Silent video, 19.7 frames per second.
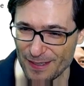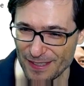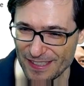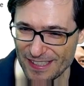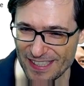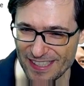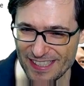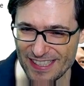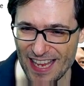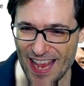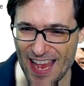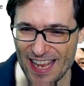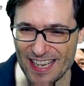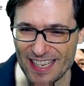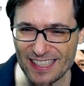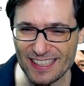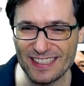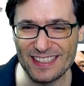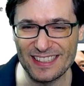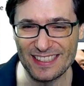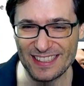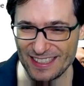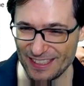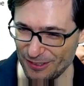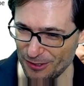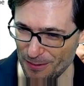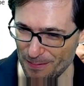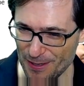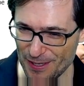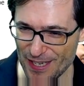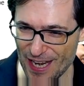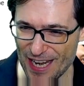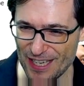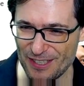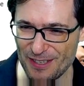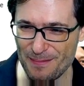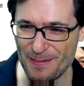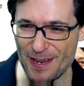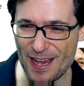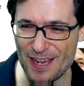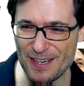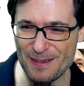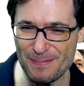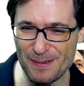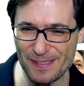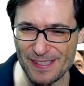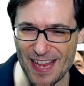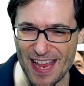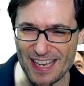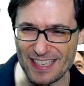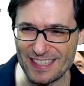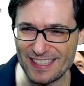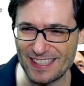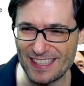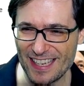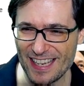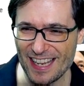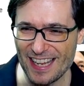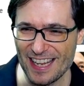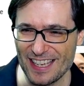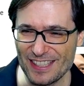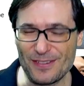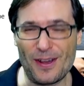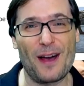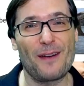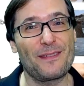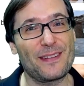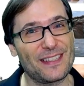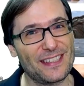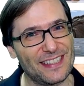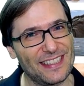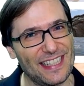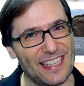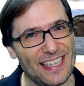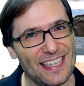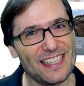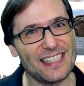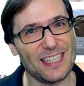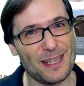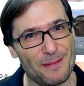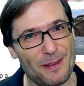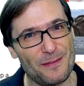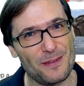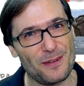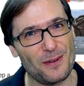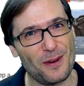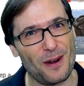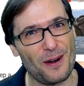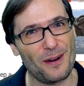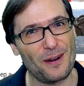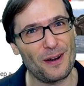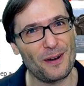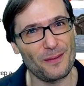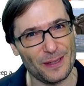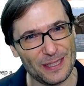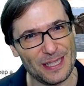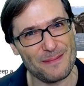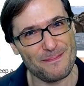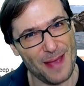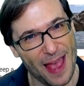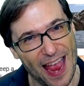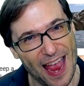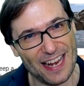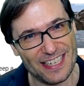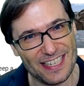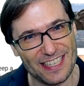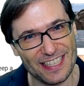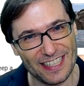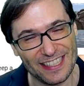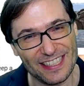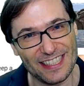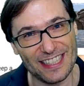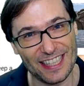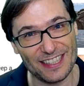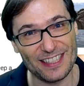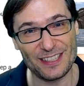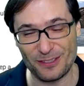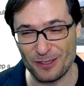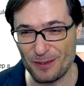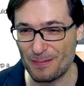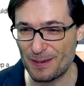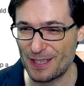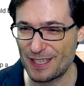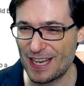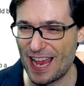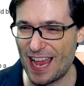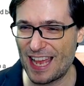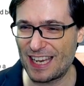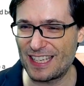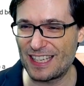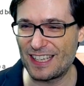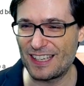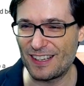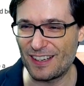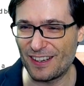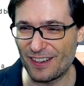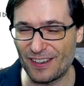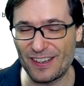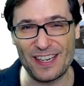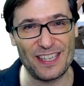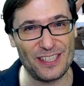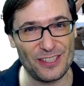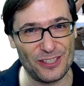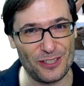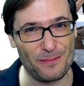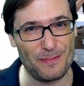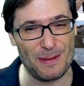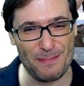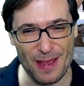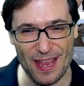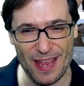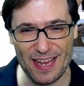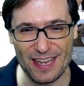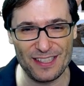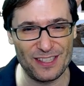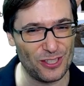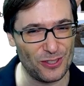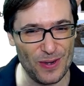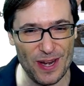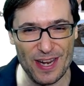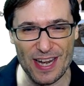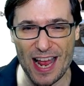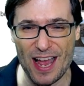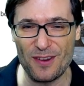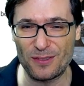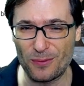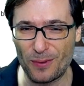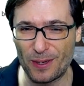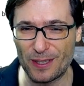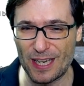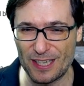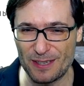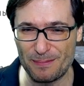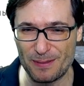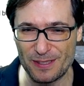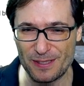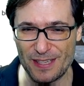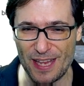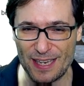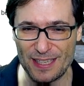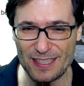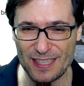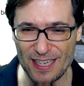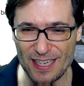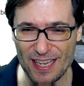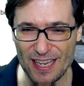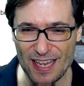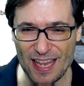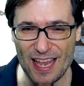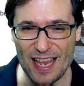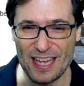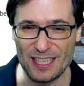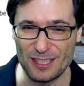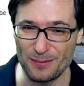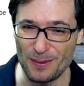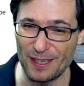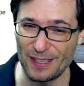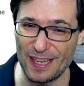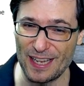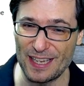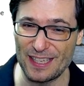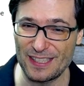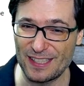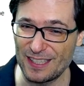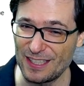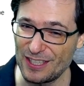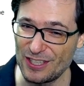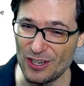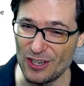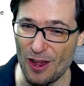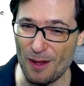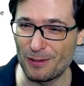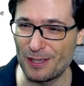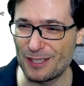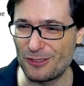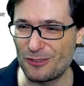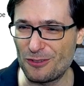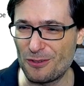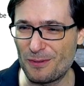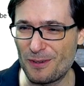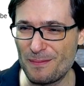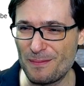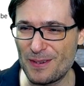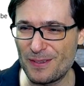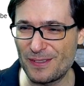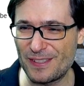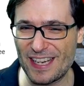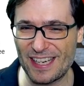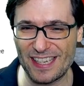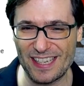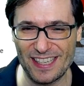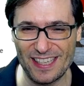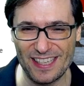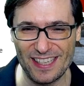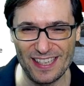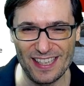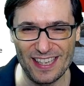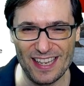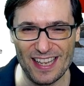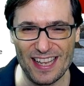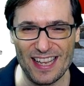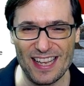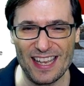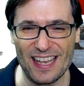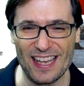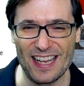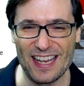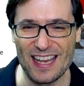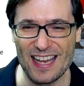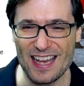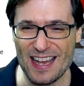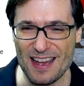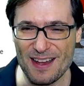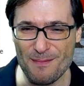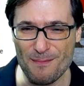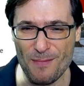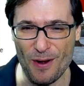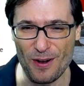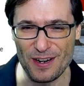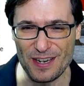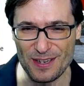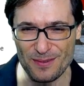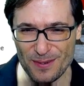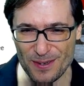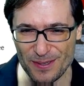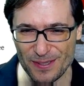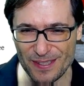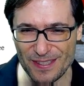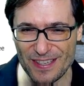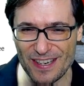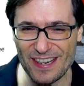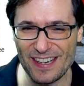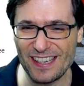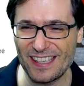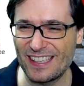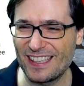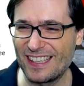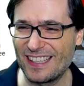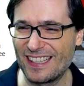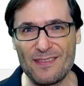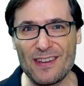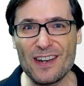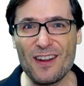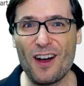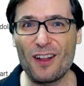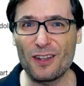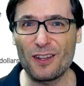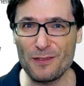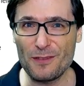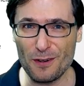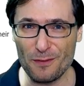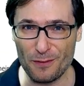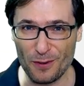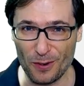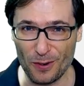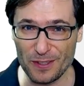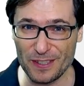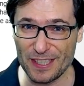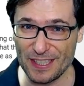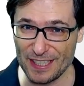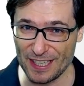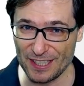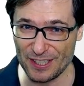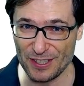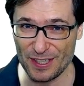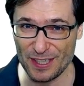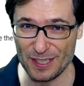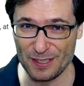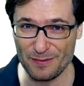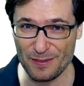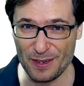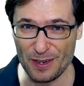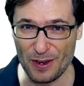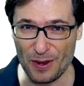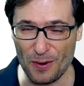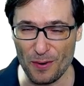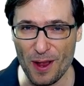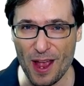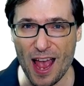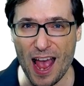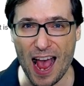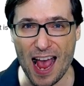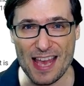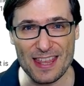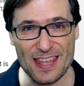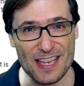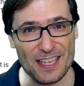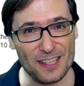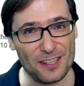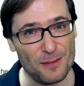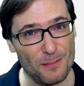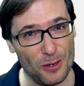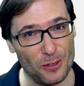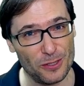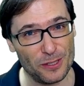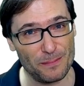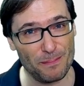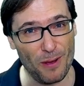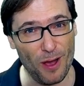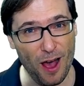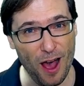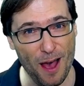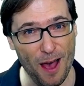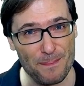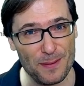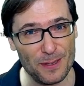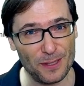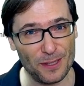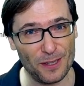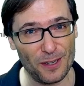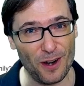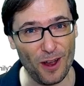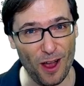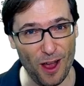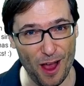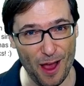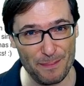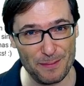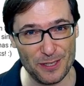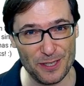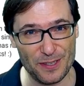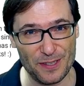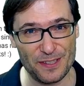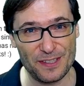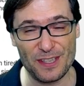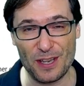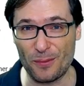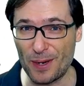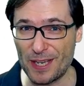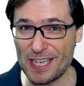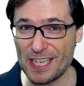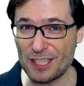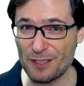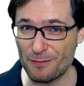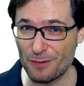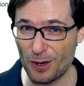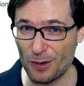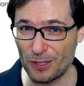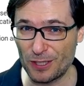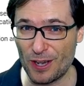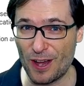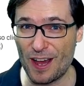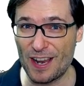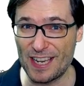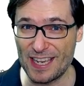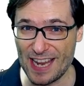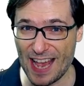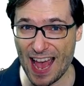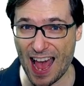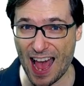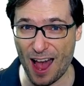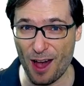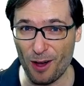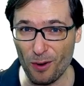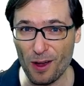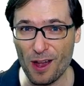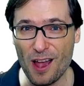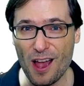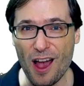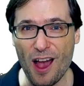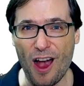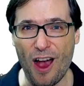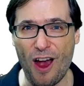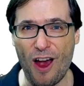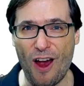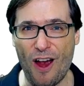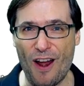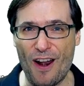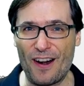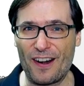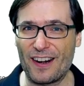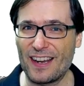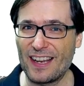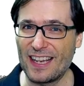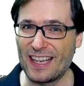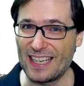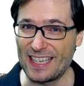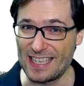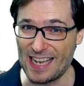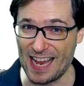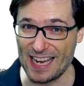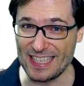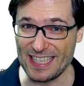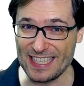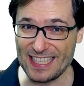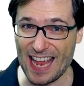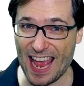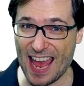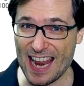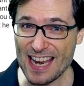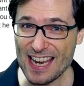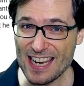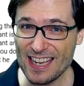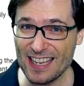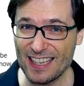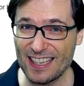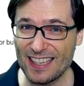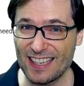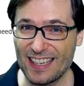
Versus said Super Chat should be 100%. So obviously, some of you are really passionate that the Super Chat earnings should be paid straight out 100%, as well as Jobless Tuber Music, Marty Rooster. Given all of your votes in yesterday's video, I think the most popular options that we need to vote on now are 90-10,